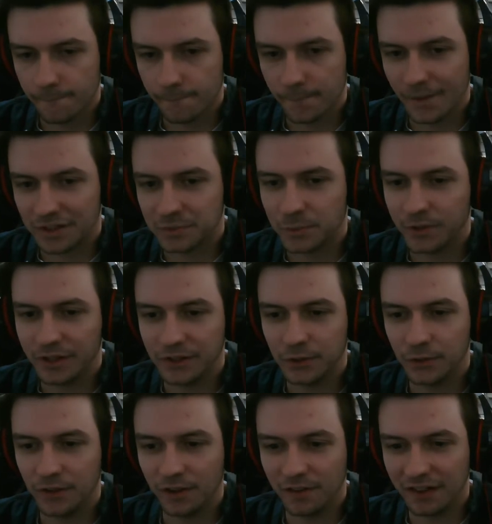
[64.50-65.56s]
That's pretty cool
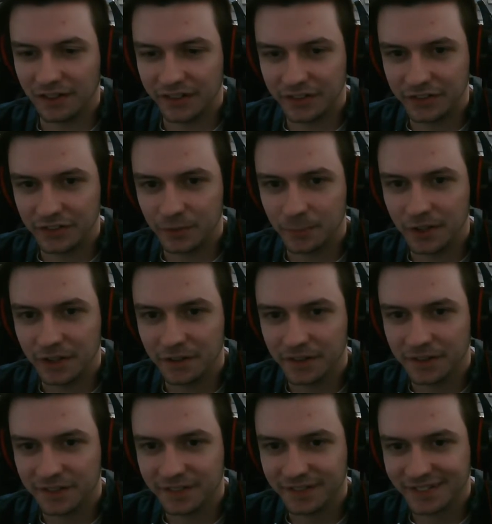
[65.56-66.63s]
though, how they just appear.
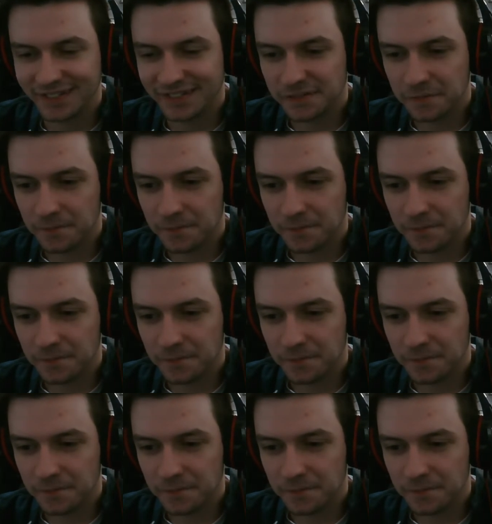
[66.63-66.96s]
somewhere.